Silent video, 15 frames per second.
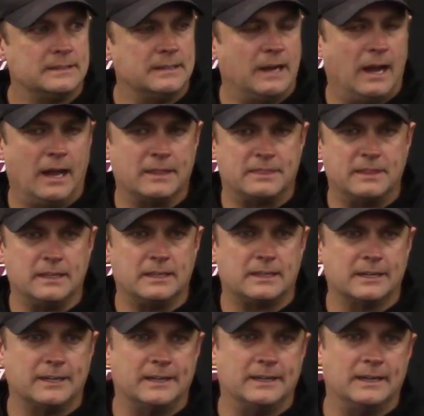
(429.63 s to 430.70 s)
I
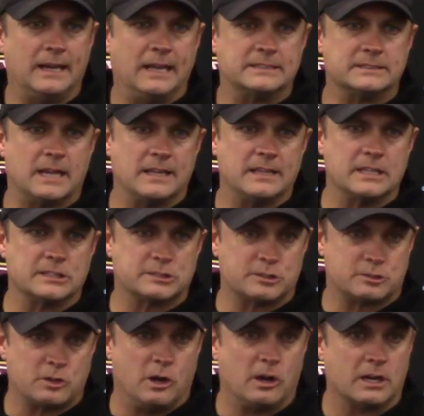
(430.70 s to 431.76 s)
think it's the
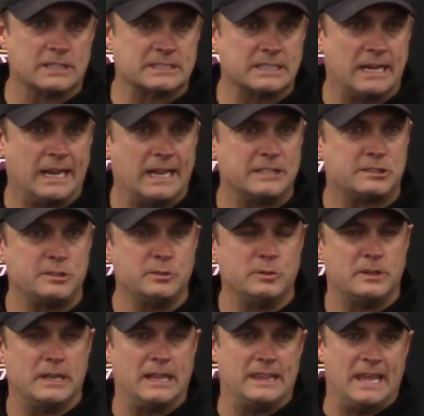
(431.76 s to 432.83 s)
strongest that
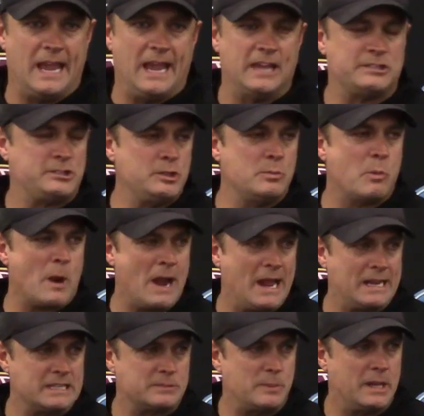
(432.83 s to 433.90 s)
ASU, the ASU
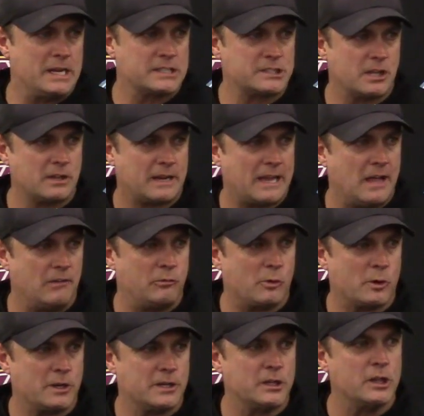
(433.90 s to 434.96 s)
brand has been in Southern
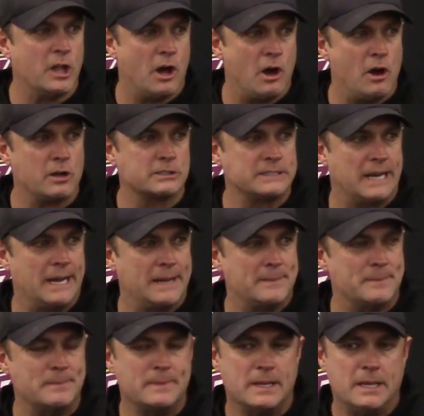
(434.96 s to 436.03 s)
California in a long
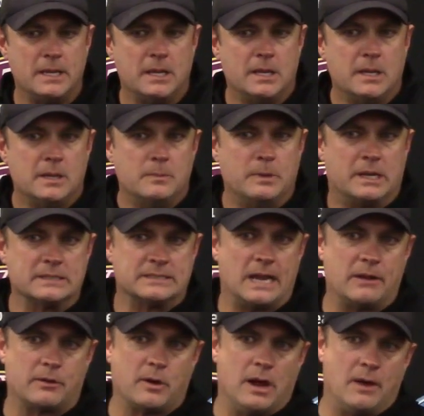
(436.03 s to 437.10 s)
time, because
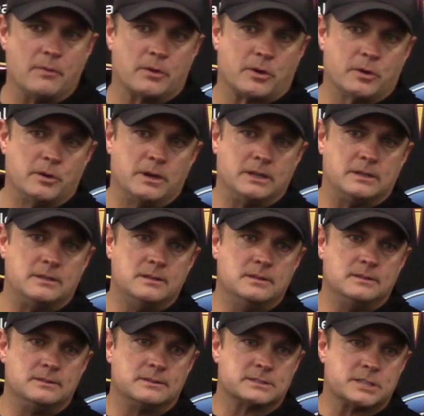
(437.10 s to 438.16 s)
I recruited
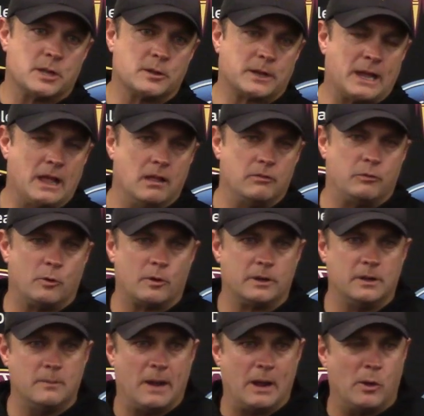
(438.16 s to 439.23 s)
Southern
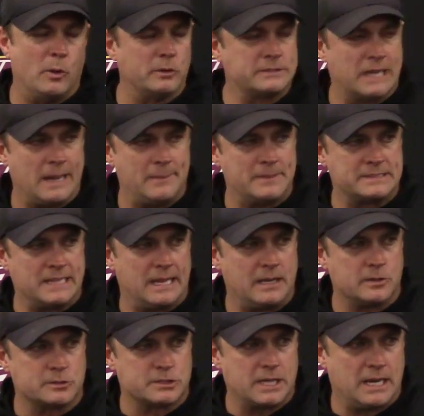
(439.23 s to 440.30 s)
California my whole time at San
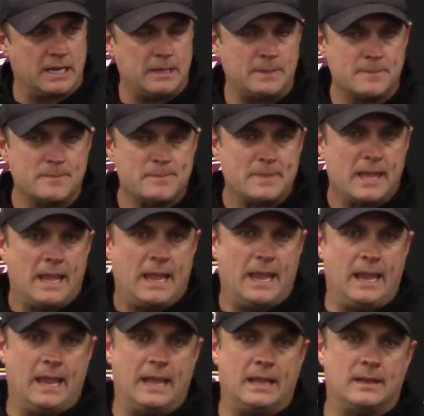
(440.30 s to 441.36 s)
Diego State,
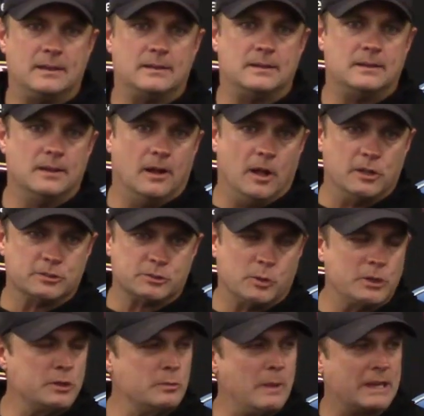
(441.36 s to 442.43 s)
and
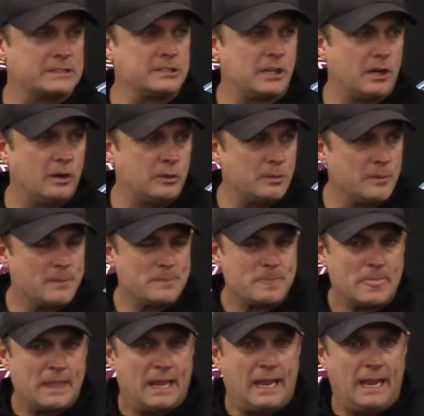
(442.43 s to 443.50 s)
also in New Mexico,
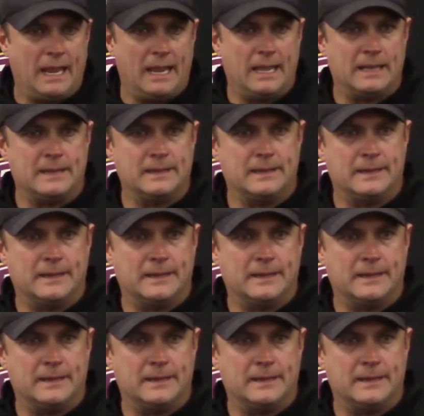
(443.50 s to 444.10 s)
and